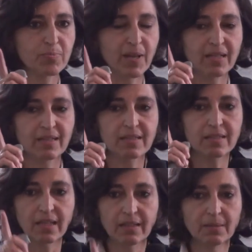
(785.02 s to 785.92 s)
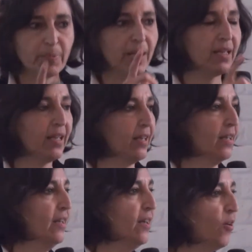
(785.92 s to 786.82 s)
spend a single penny
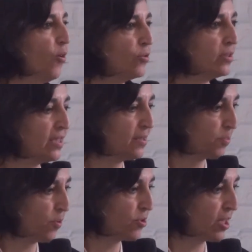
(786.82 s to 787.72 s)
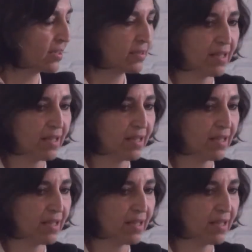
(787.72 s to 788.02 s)
on these projects.